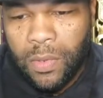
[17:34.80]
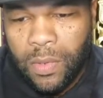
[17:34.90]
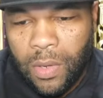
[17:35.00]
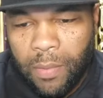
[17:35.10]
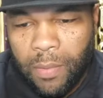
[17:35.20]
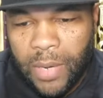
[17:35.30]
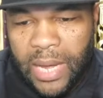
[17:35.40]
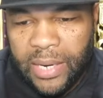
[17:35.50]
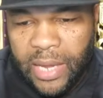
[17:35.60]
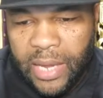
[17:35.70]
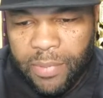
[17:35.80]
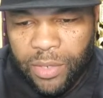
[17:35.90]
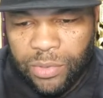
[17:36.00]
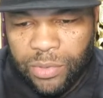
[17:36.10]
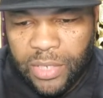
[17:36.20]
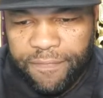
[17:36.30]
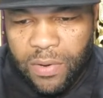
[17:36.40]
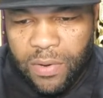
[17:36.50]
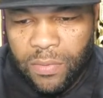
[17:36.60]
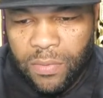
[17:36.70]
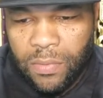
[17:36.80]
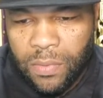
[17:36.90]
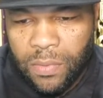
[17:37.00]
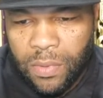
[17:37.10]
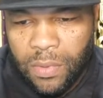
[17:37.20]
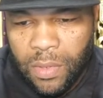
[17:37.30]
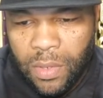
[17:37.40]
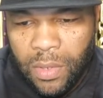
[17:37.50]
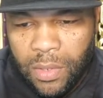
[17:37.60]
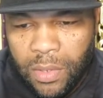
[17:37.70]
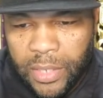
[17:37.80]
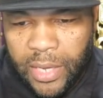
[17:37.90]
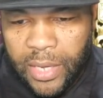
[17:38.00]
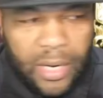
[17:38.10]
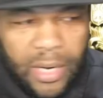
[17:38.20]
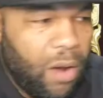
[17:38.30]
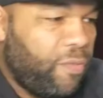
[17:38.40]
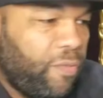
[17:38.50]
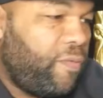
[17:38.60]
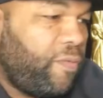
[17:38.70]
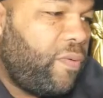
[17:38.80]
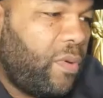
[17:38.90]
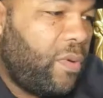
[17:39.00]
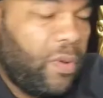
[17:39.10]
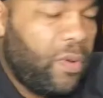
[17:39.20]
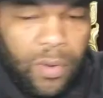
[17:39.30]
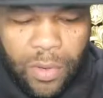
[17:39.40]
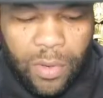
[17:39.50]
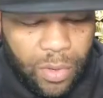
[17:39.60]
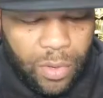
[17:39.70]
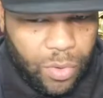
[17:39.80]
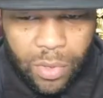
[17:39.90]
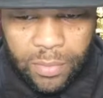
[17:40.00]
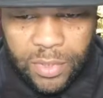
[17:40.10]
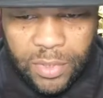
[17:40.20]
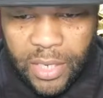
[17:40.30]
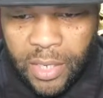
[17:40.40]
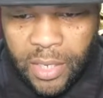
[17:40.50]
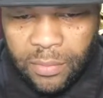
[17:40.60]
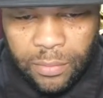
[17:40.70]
I'm glad he able to use that phone to get it off. Know what I'm saying?